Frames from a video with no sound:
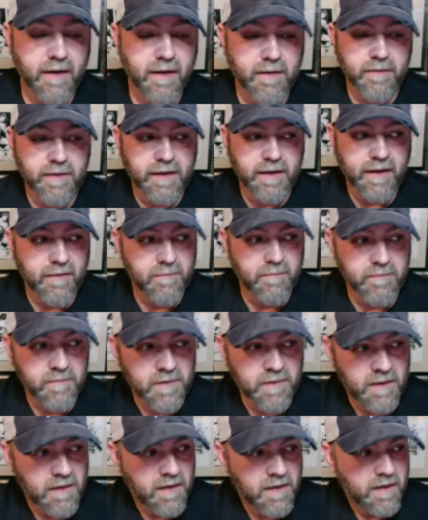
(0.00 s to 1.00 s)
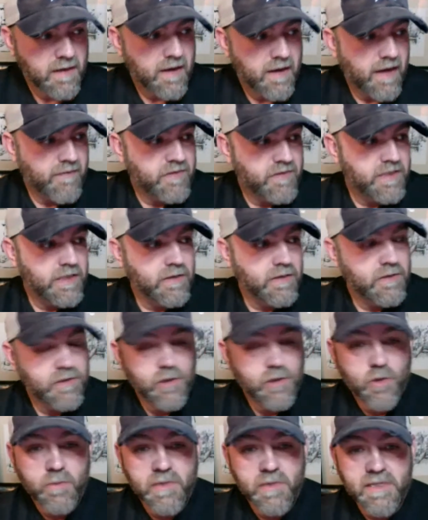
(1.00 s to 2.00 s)
I think I've I've seen
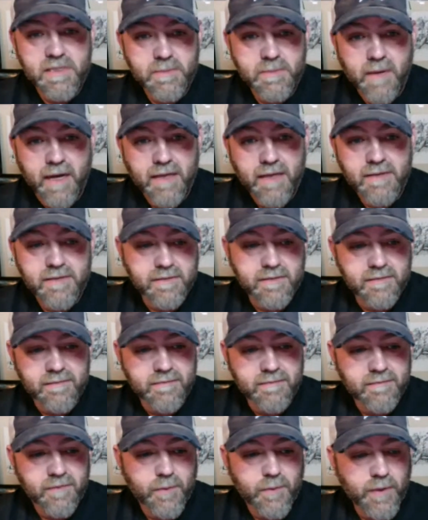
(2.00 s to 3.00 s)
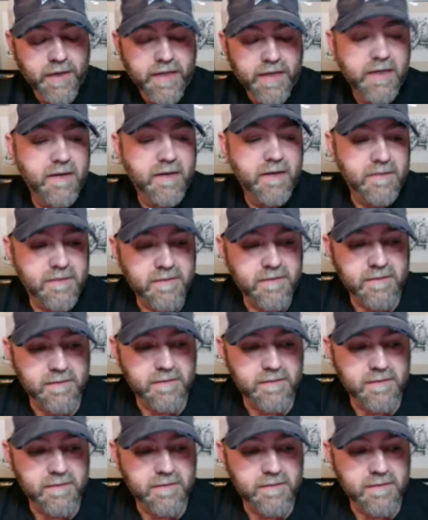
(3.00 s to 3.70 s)
two missed spots in three years.